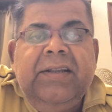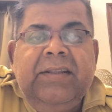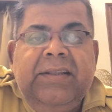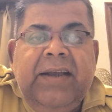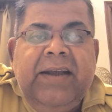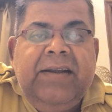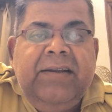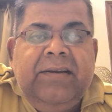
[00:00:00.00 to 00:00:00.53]

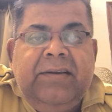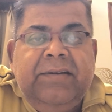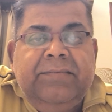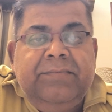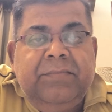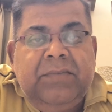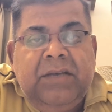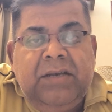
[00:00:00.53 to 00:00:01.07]
that
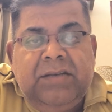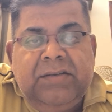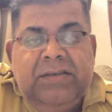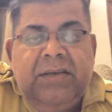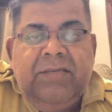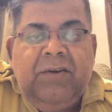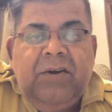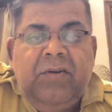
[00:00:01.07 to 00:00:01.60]
the
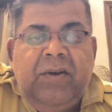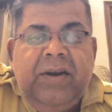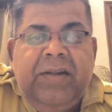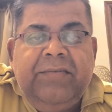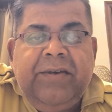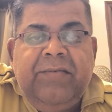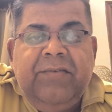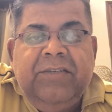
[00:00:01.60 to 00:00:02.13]

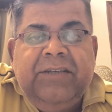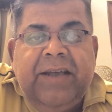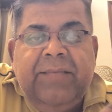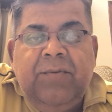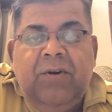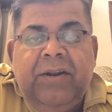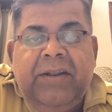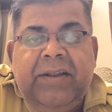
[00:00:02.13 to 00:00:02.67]
CA125 which I
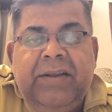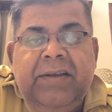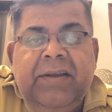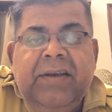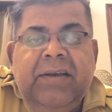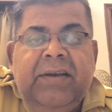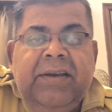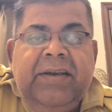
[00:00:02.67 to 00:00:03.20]
am ordering
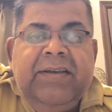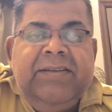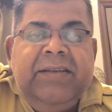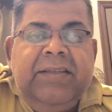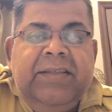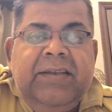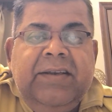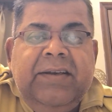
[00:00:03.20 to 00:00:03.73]
is
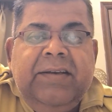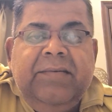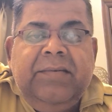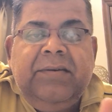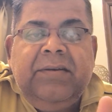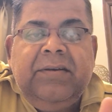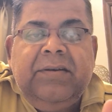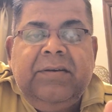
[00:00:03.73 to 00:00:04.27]
in
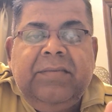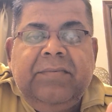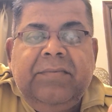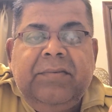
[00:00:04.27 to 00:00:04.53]
the